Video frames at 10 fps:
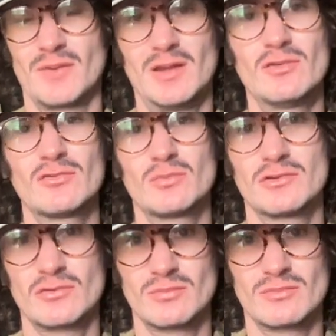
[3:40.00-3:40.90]
here's
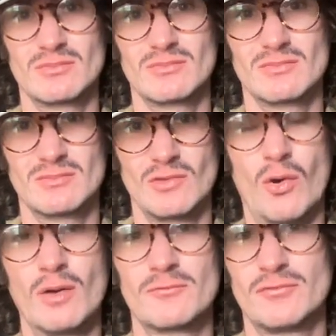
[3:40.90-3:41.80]
what's
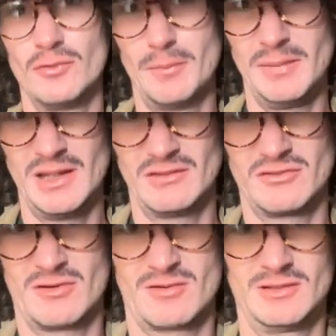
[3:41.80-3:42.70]
harmful to me
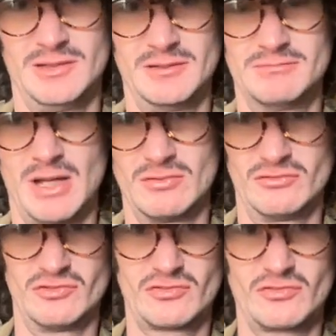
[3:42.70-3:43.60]
internally about
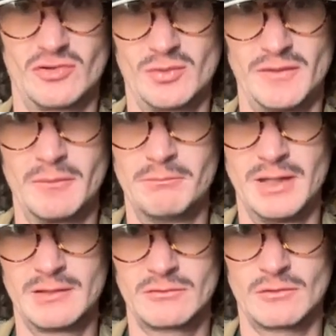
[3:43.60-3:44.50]
just doing the
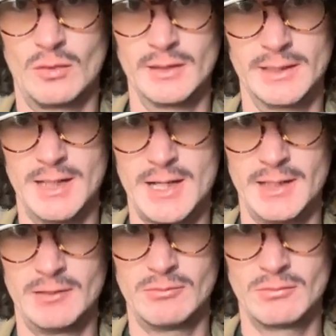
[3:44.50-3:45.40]
bits
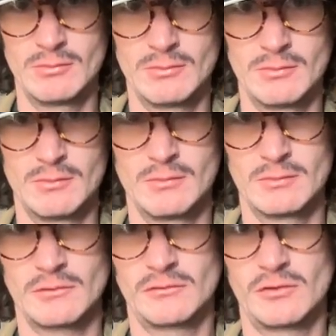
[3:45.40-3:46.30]
online,
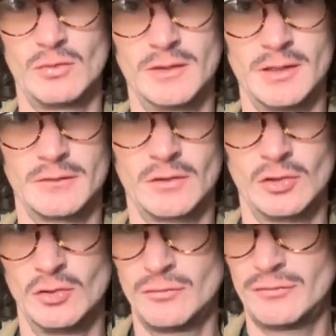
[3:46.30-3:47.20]
just doing like the
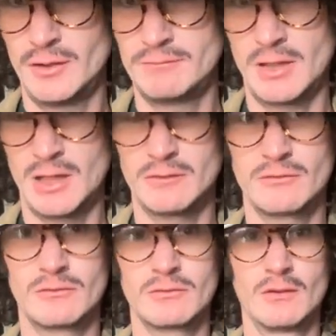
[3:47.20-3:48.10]
goofy
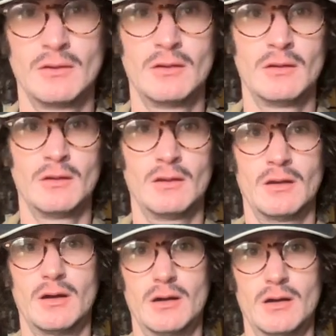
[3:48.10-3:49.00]
bits.
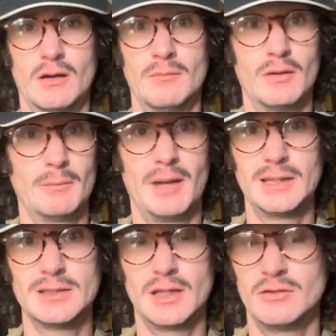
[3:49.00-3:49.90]
My
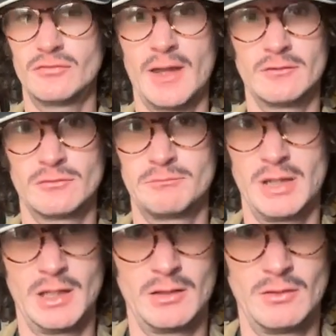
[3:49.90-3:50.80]
life has
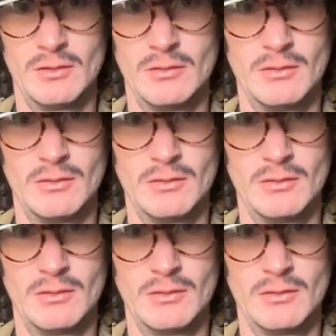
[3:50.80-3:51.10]
been